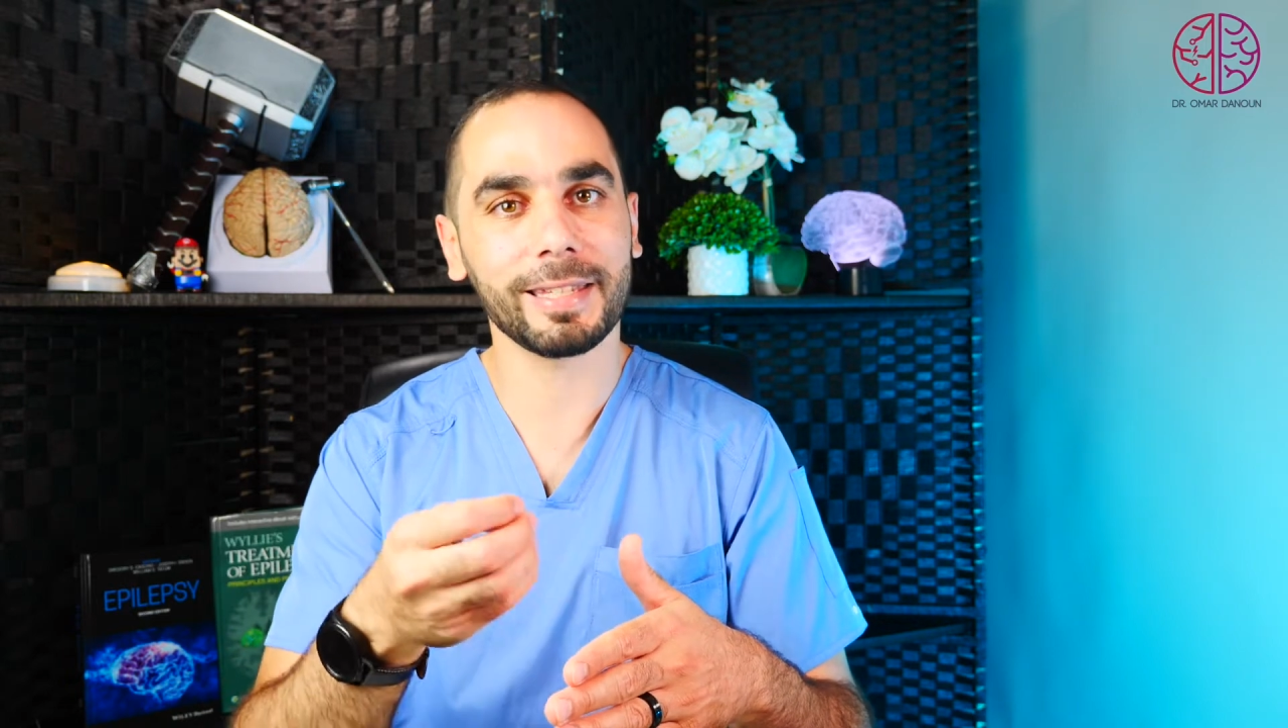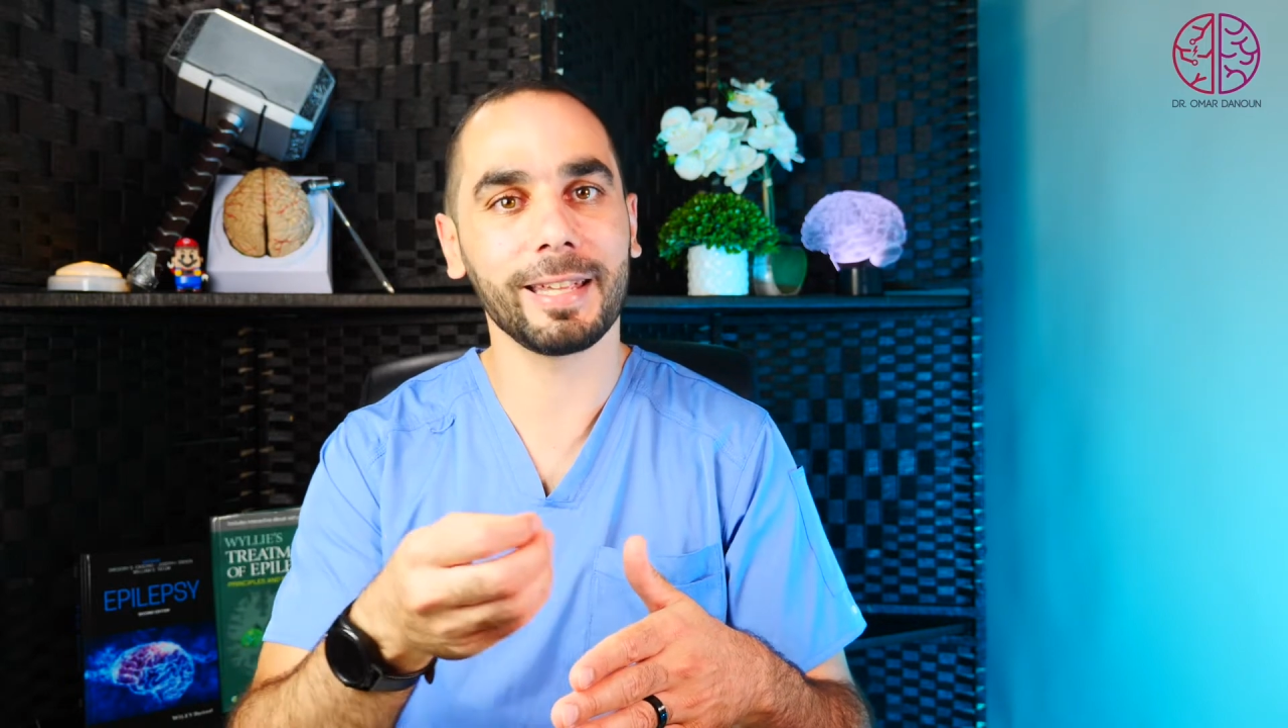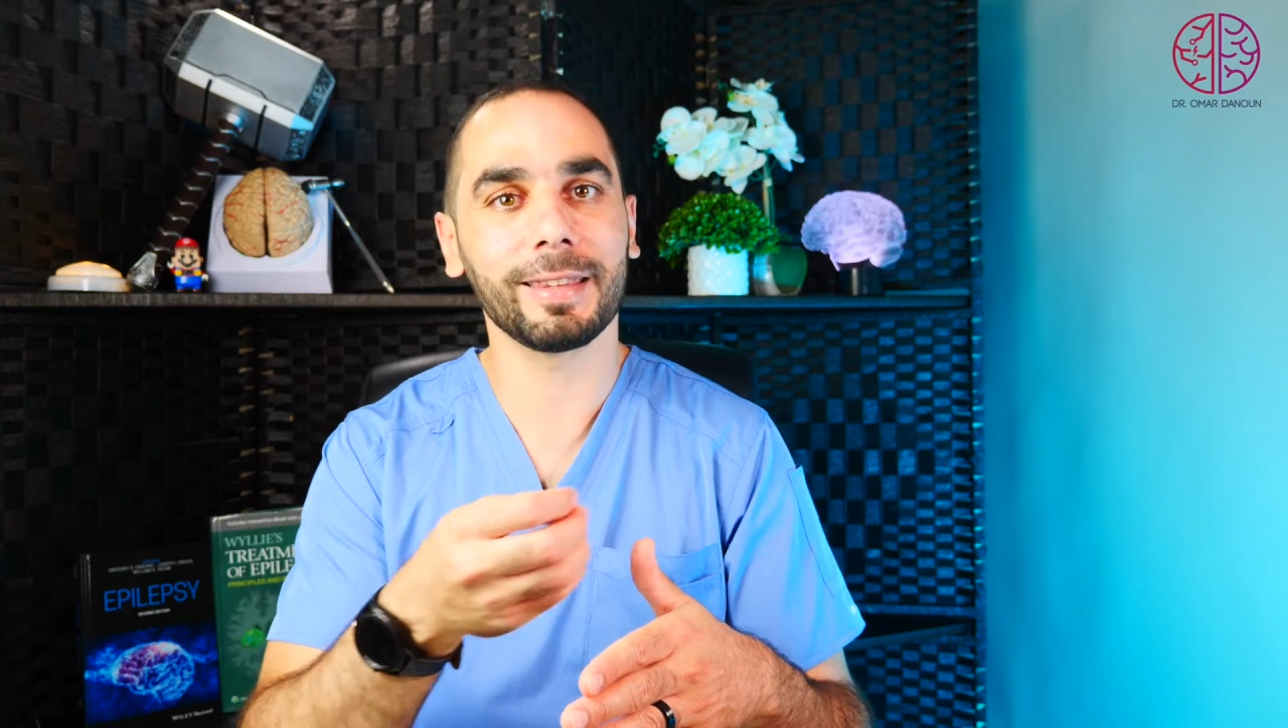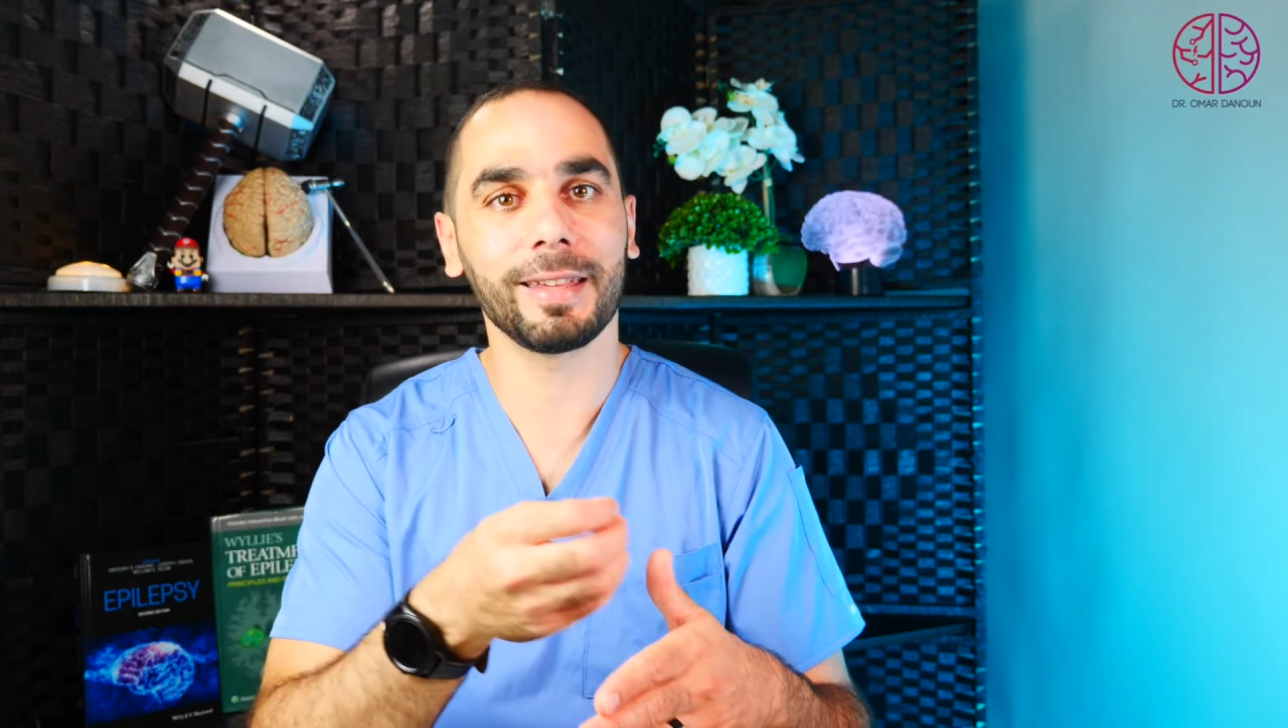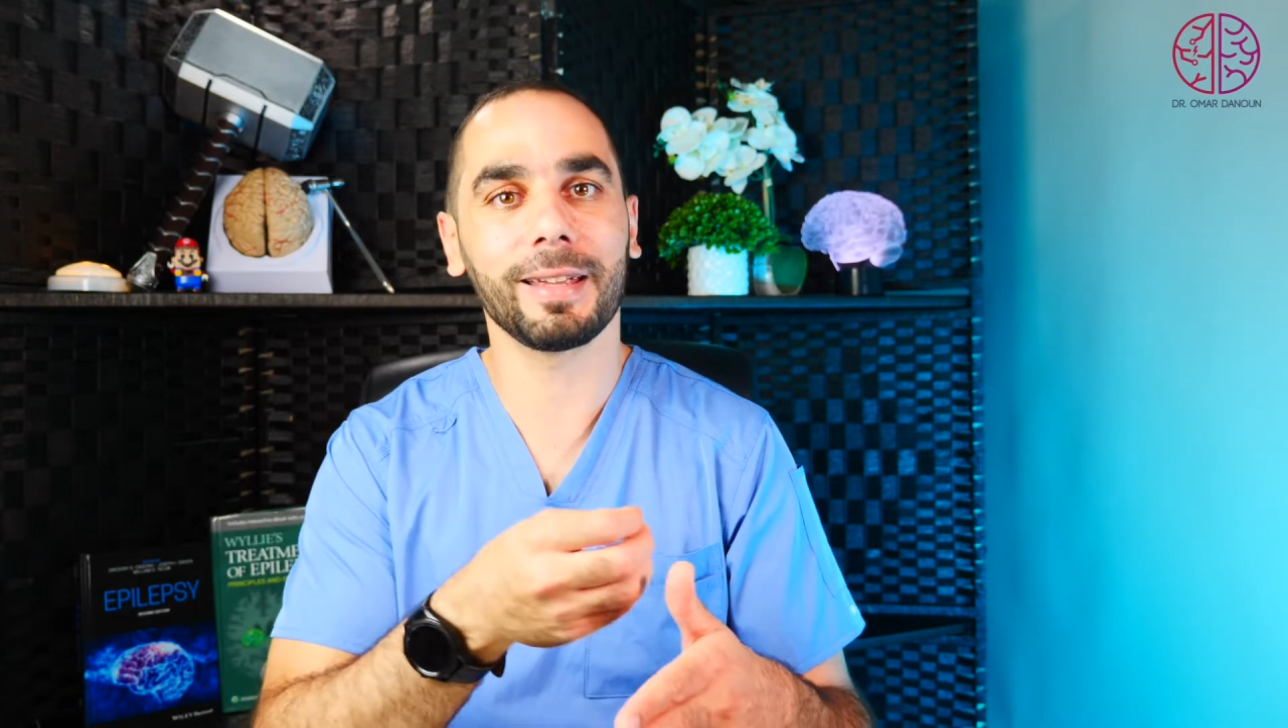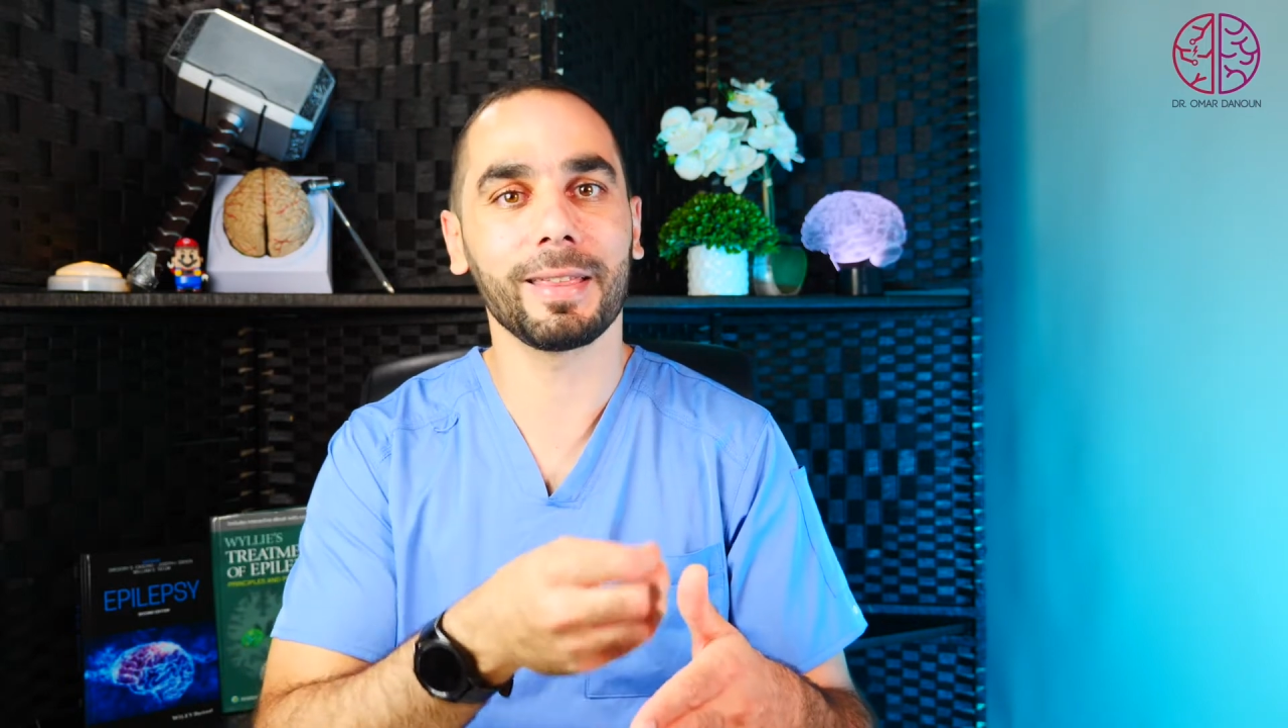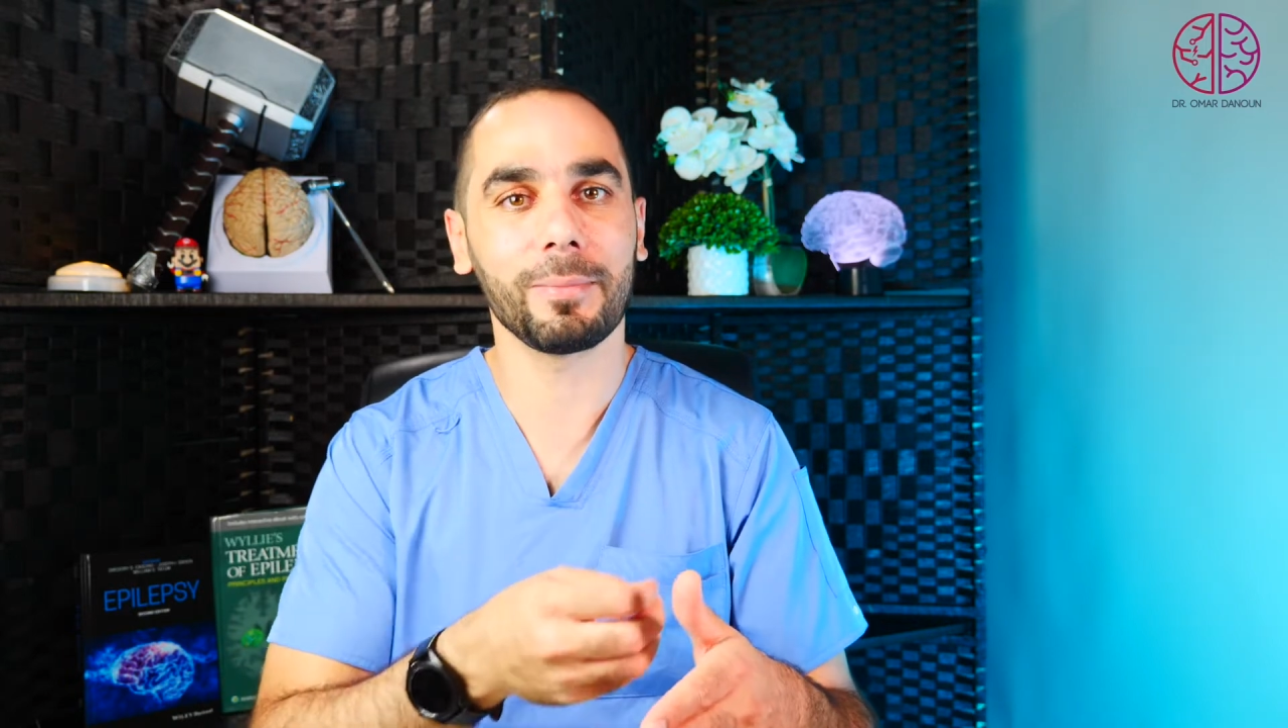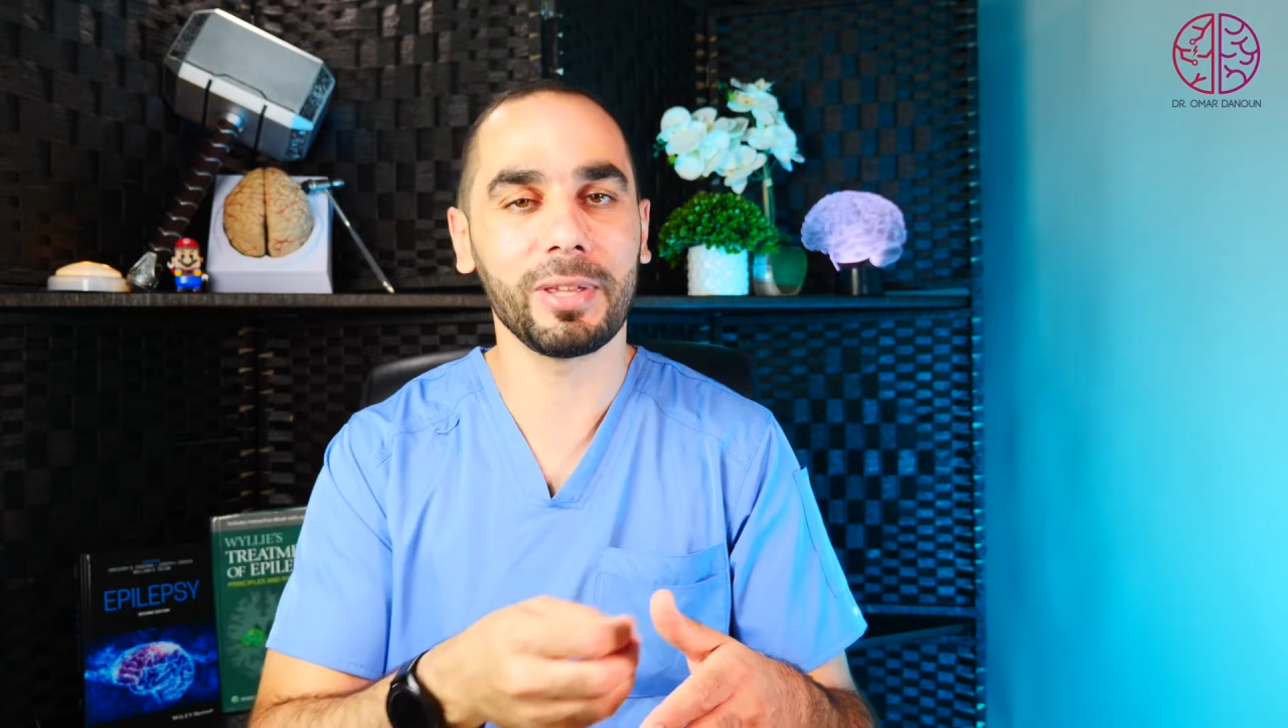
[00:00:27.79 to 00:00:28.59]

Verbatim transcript: in taking the